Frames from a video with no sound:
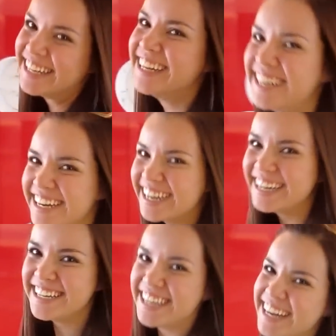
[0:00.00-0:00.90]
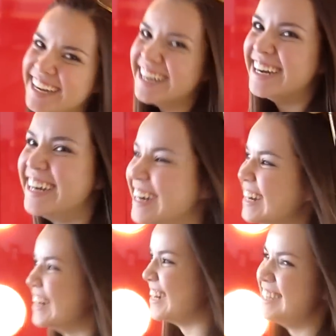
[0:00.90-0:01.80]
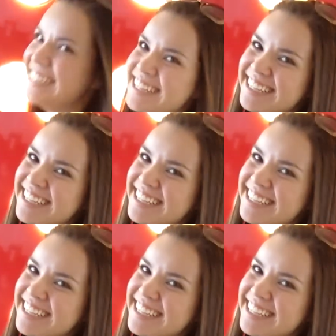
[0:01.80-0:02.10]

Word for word: just were basically like